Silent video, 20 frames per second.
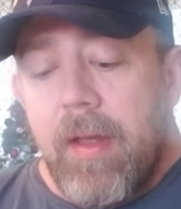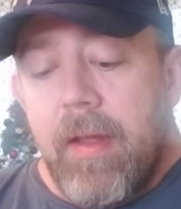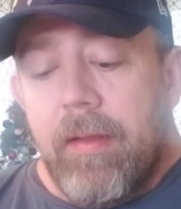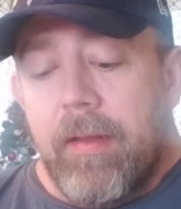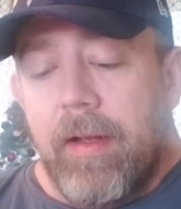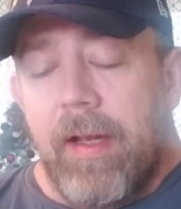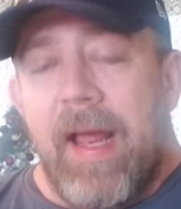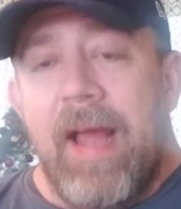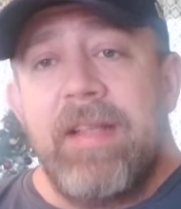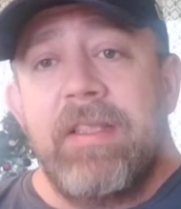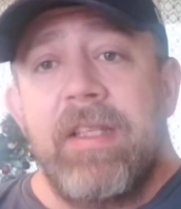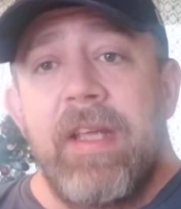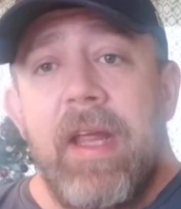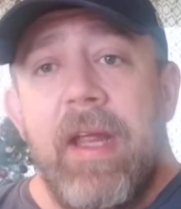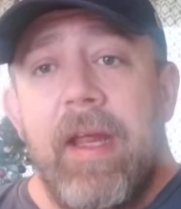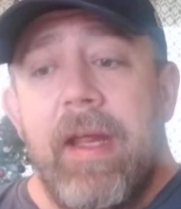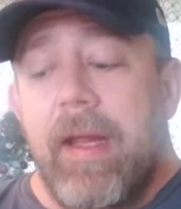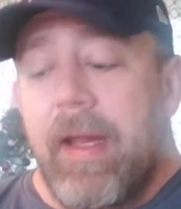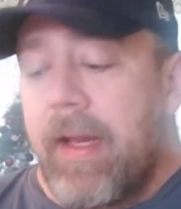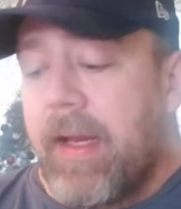The last
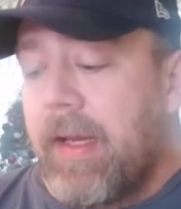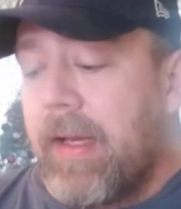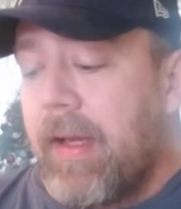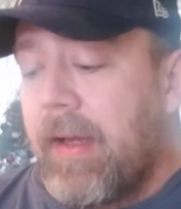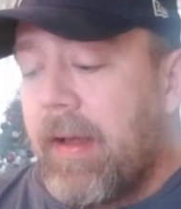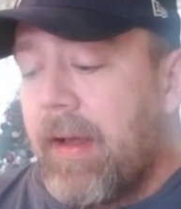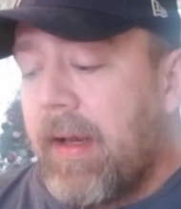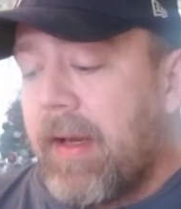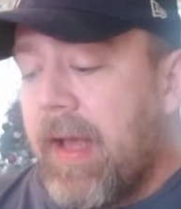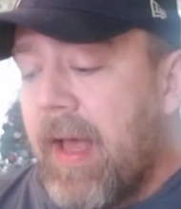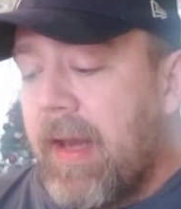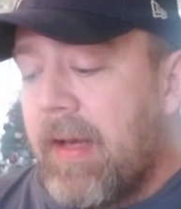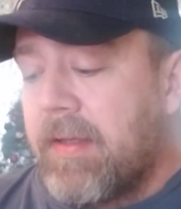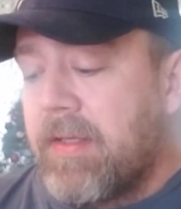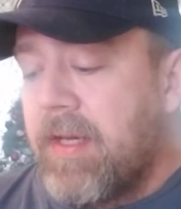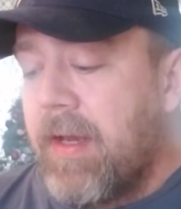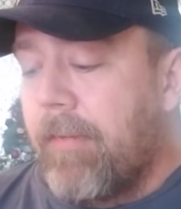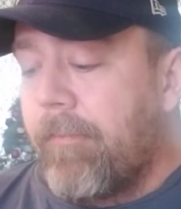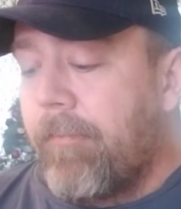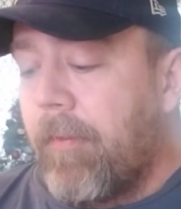thing, I got a
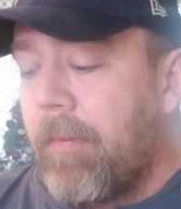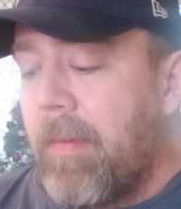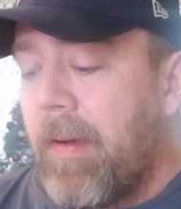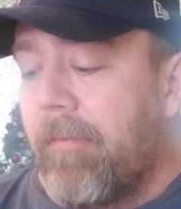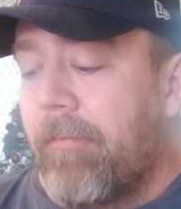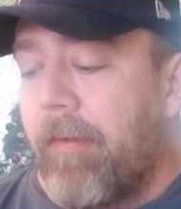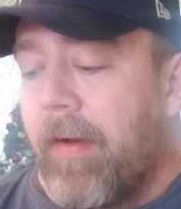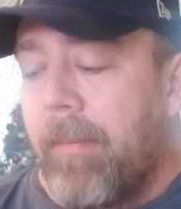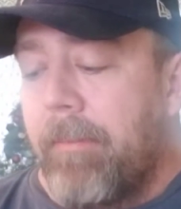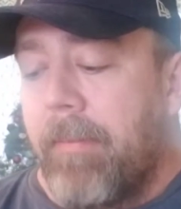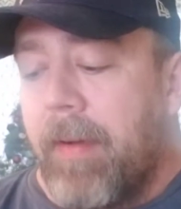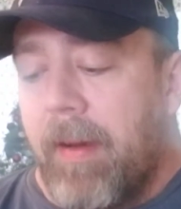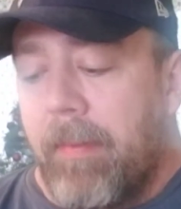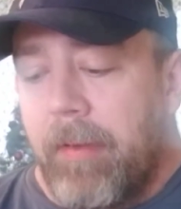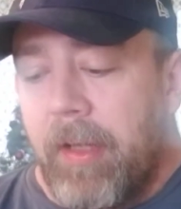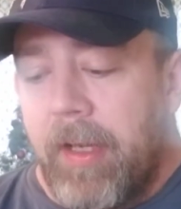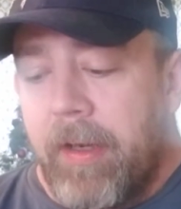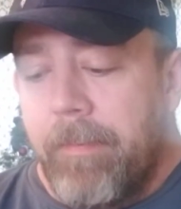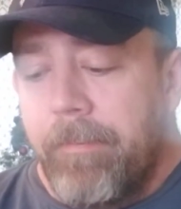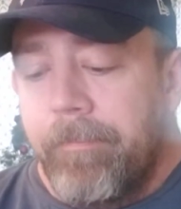tip from my friend
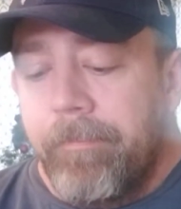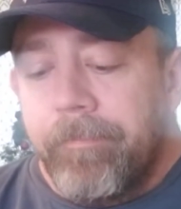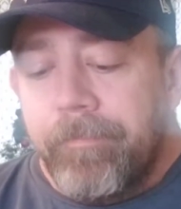Bublin,